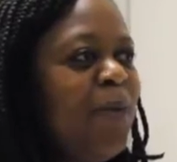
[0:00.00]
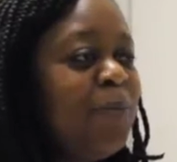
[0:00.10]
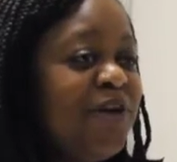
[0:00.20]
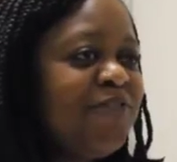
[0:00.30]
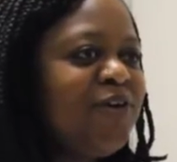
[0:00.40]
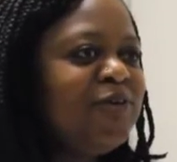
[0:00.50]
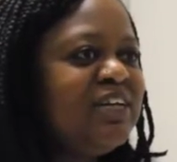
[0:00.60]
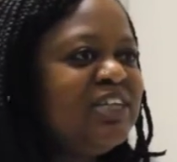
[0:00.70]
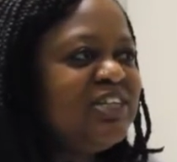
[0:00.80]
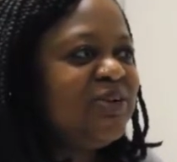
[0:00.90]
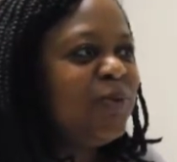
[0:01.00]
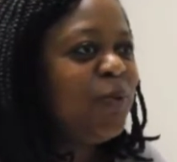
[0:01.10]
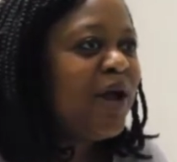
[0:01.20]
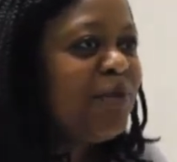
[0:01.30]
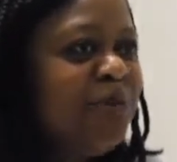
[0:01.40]
Pink Foundation,
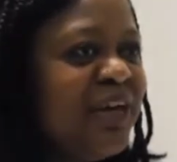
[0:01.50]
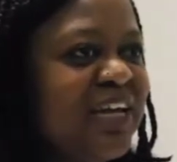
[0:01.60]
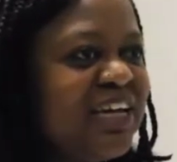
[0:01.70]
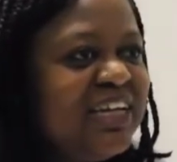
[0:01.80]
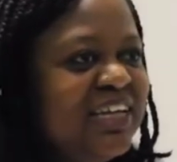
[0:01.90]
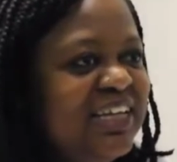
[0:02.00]
why pink?